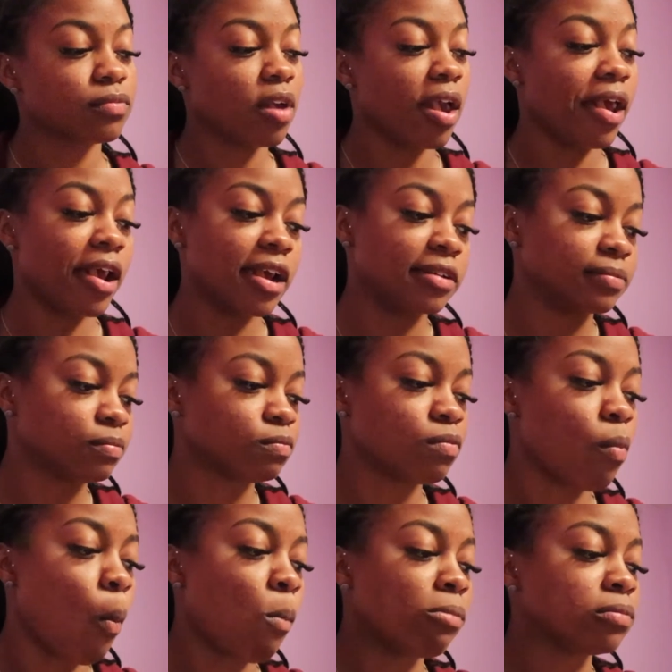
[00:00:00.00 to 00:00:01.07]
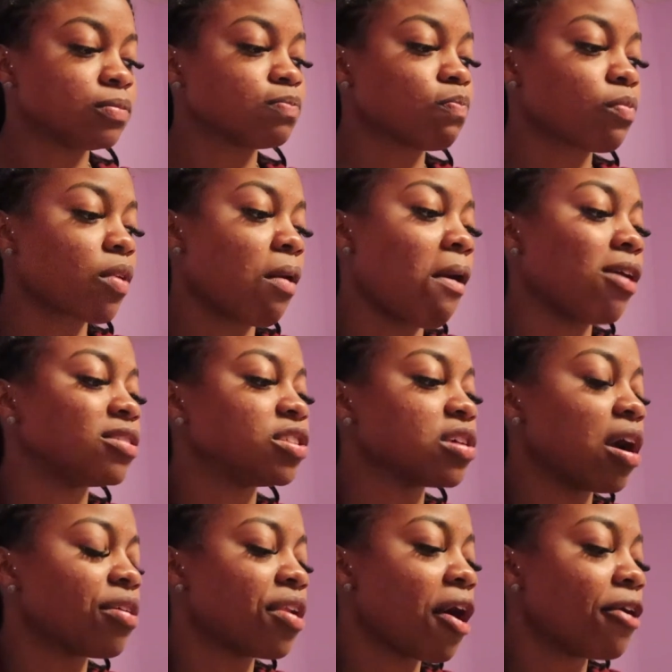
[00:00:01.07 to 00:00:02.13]
And as
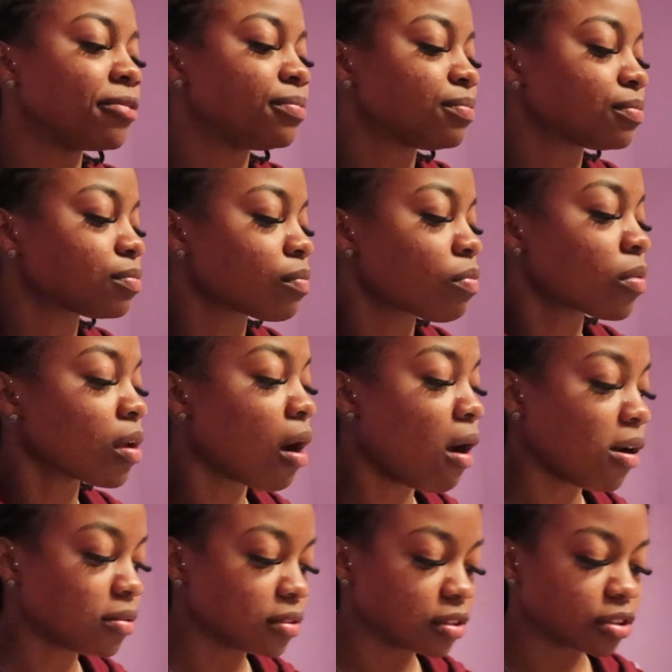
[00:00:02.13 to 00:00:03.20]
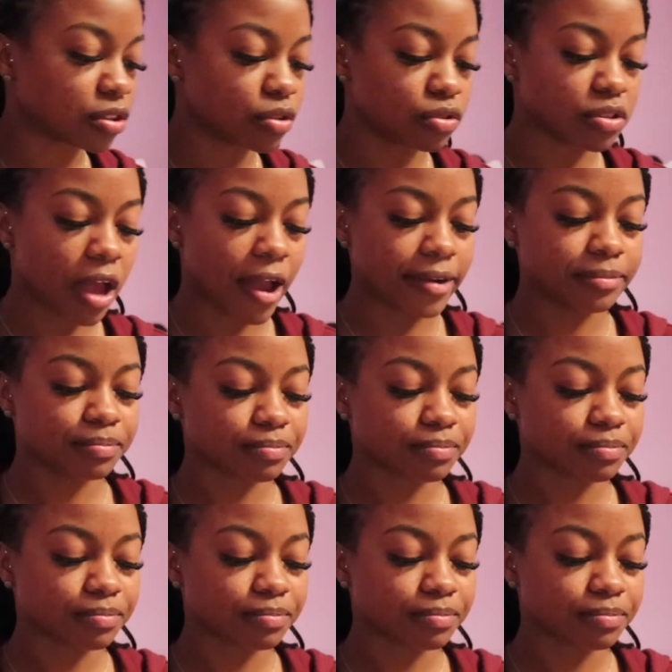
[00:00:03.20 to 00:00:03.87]
y'all know, it's Tuesday.